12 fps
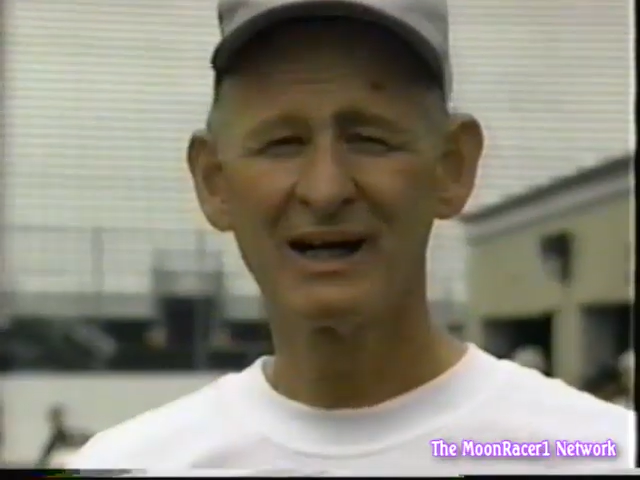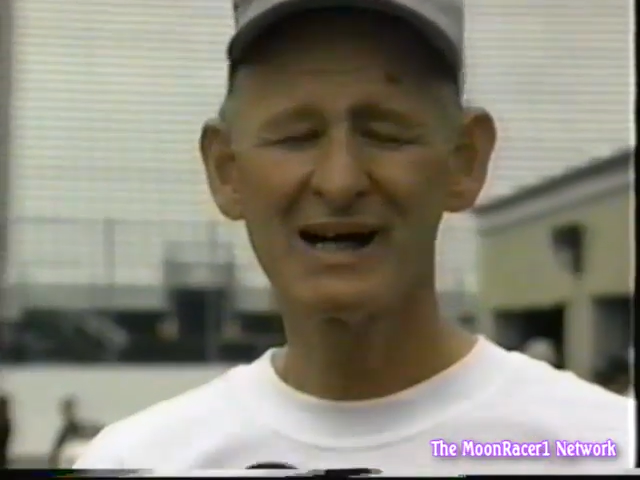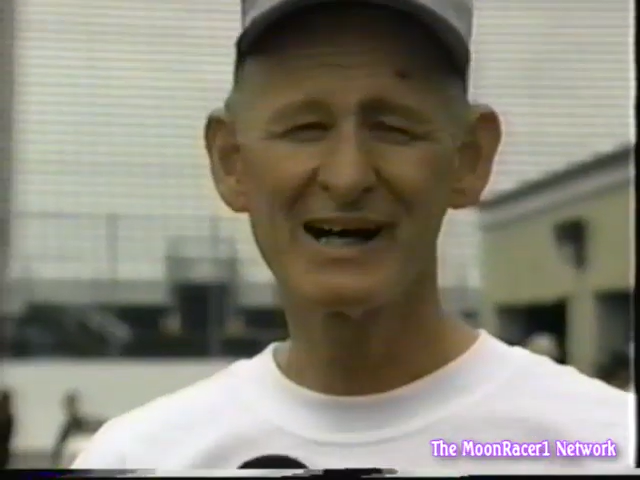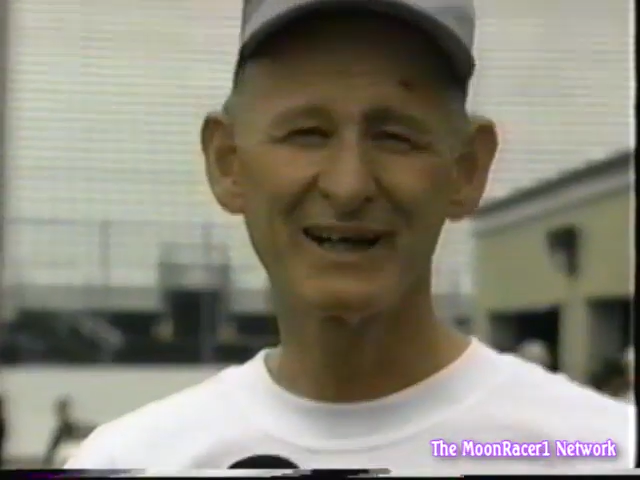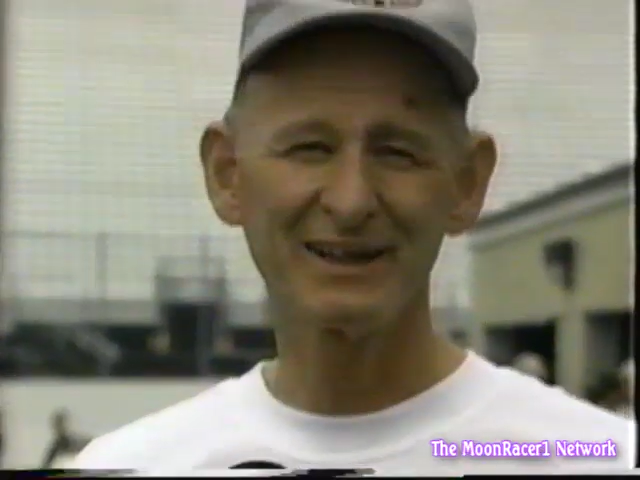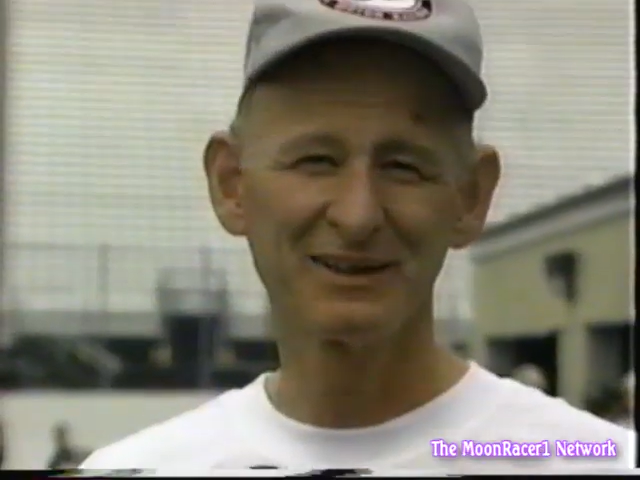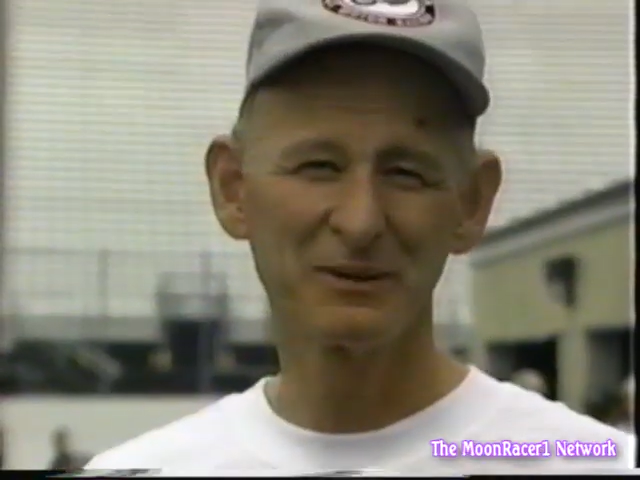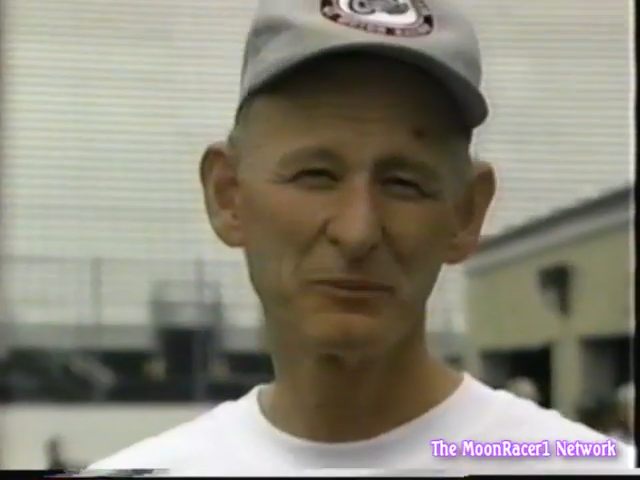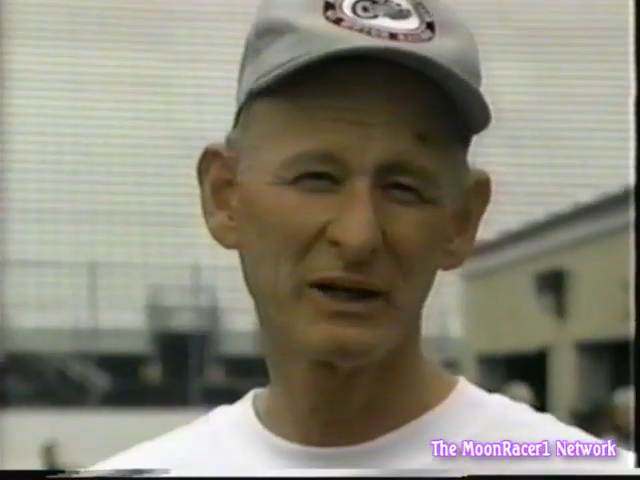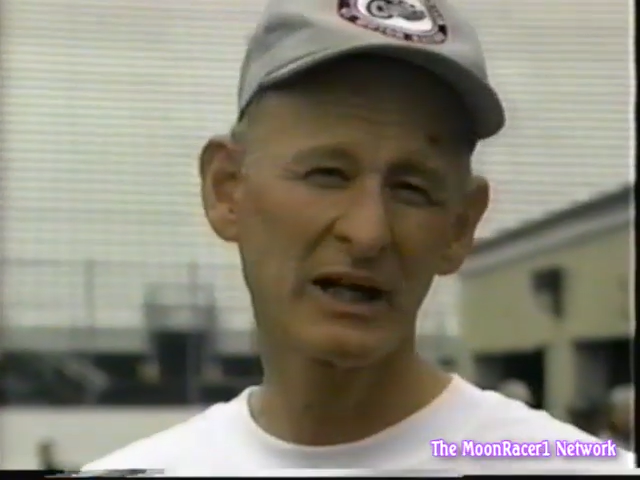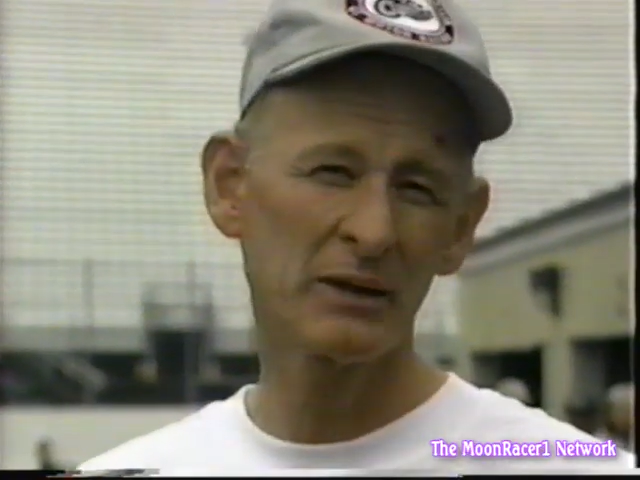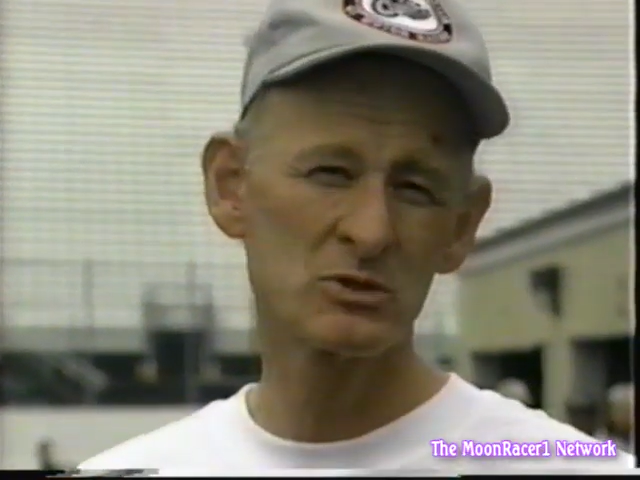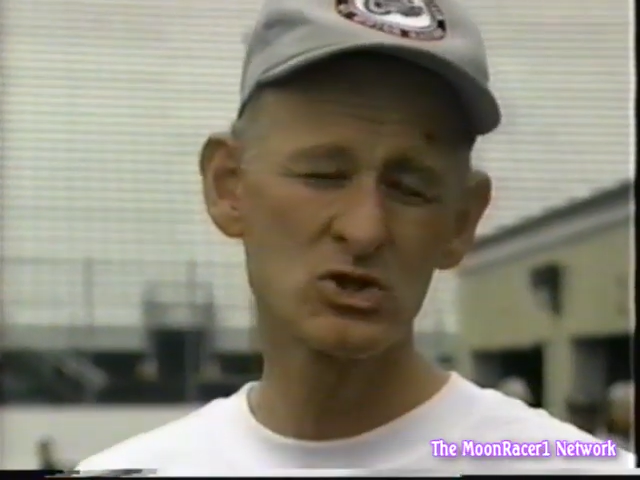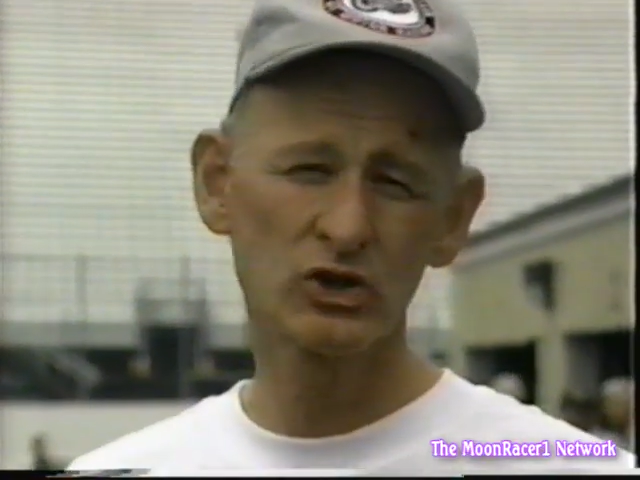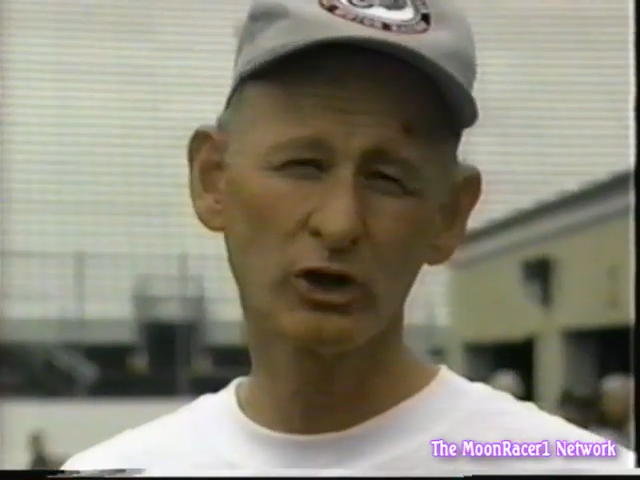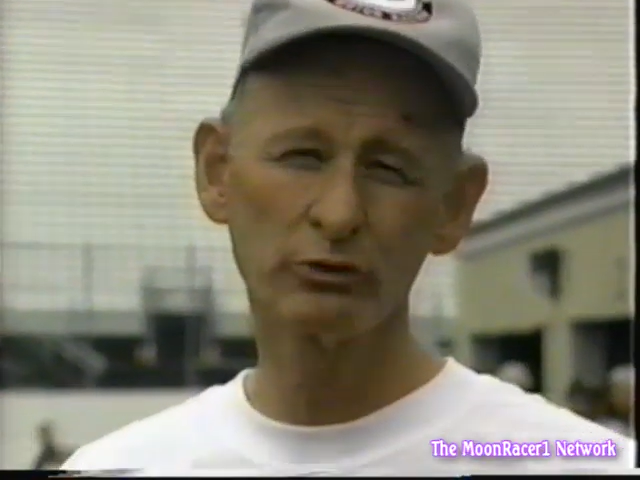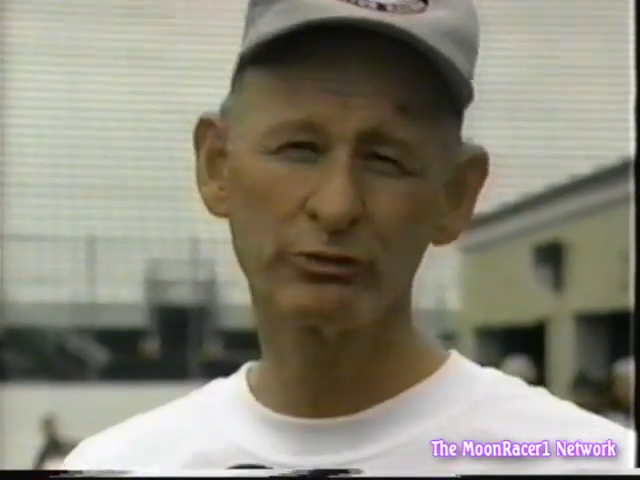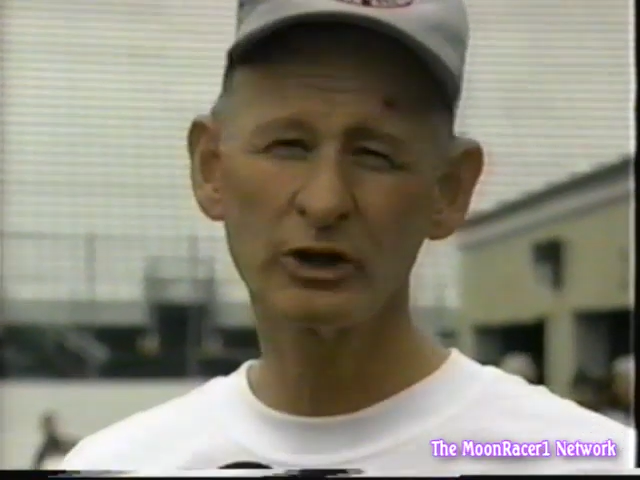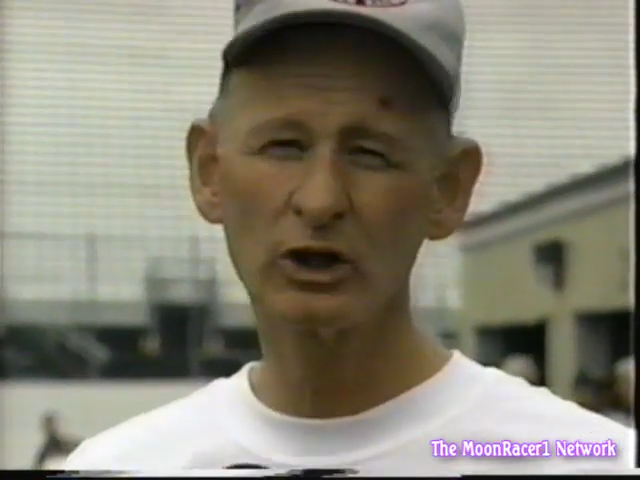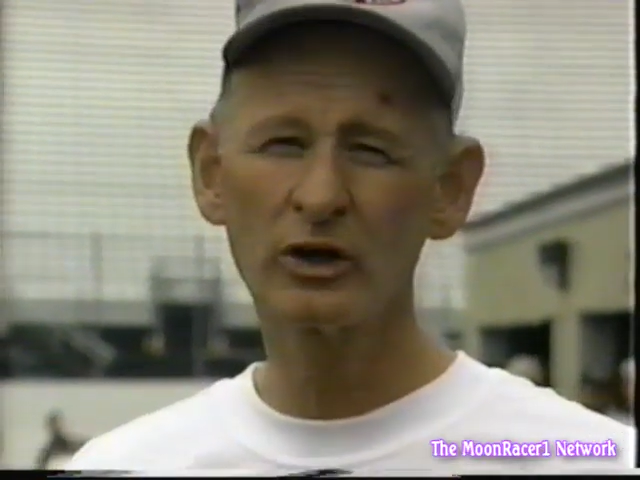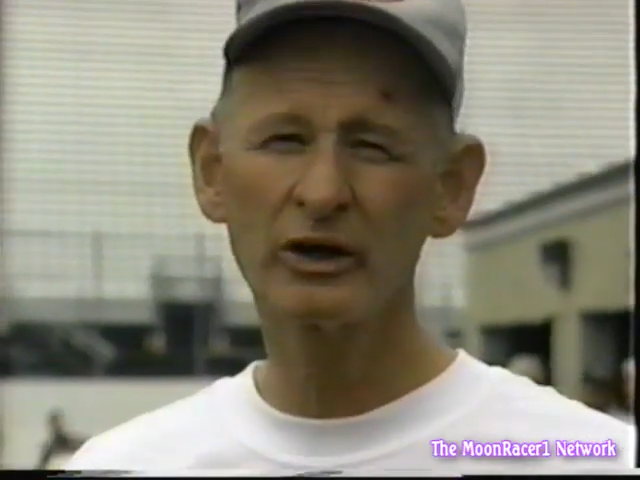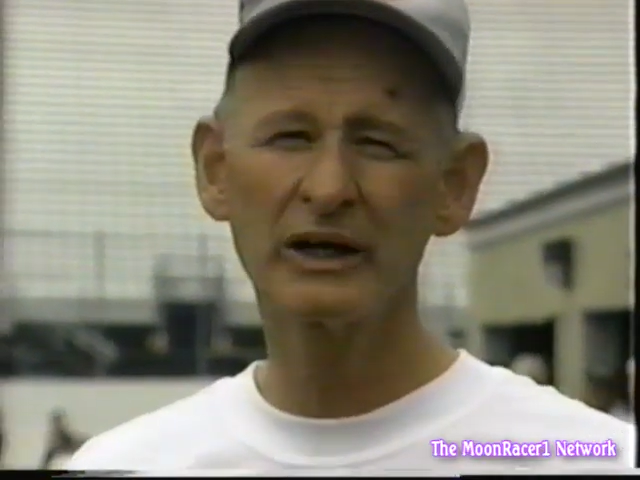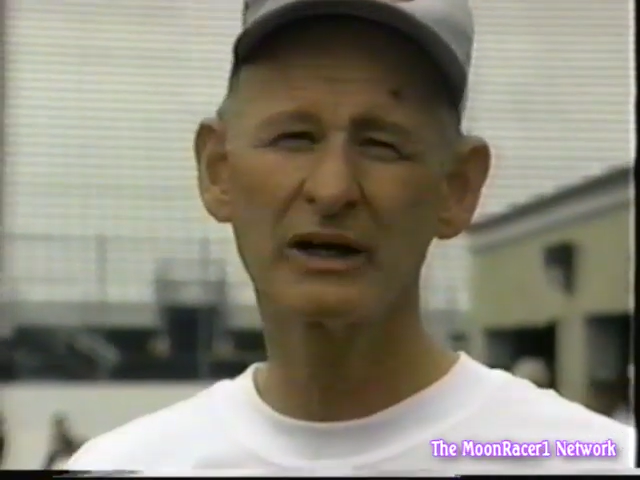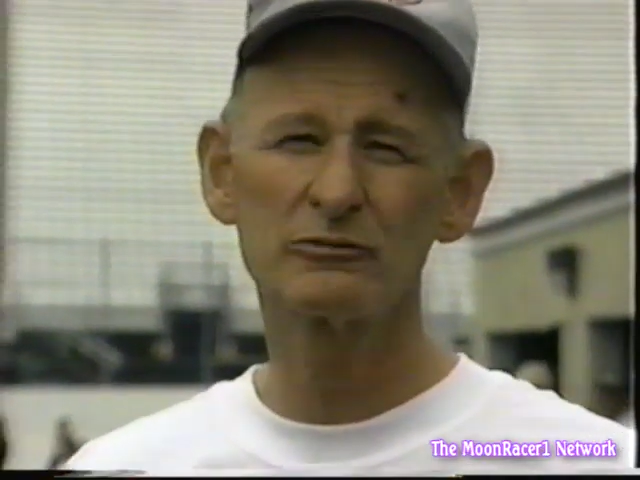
Hi, my name is Joe Fiore.